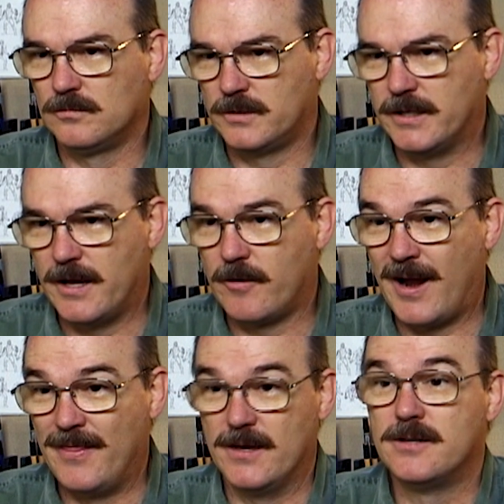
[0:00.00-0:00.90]
together,
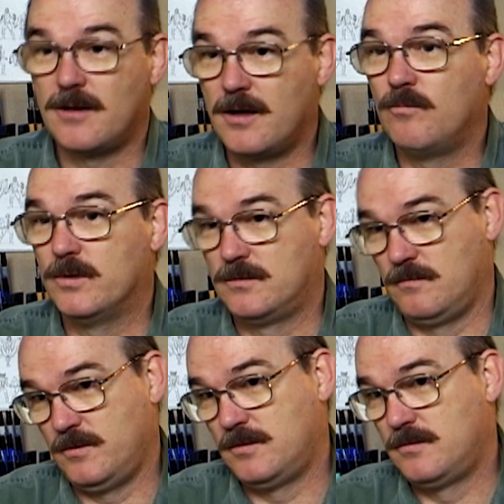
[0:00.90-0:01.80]
and then Don was
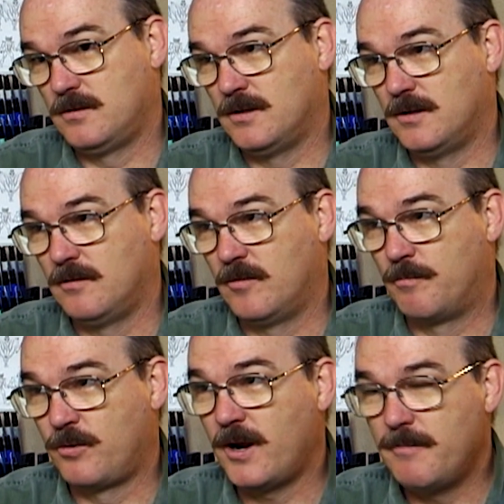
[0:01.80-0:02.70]
the
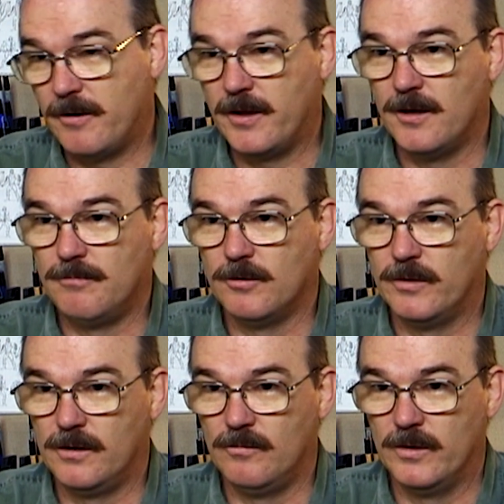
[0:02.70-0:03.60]
primary helper
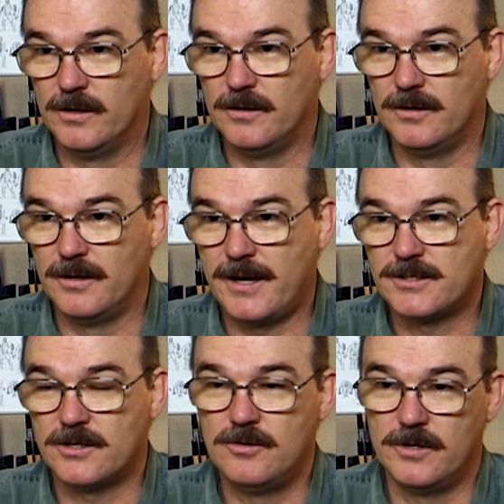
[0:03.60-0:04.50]
when
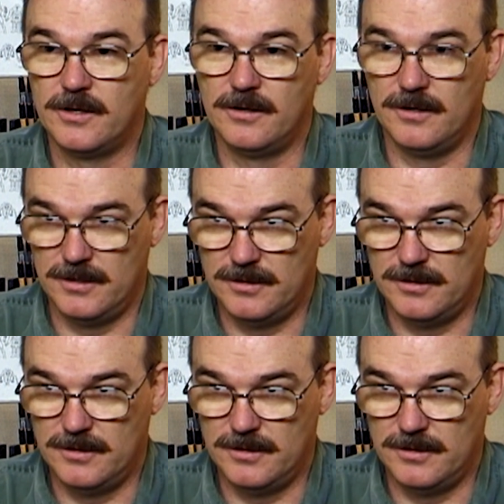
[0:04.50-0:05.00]
executing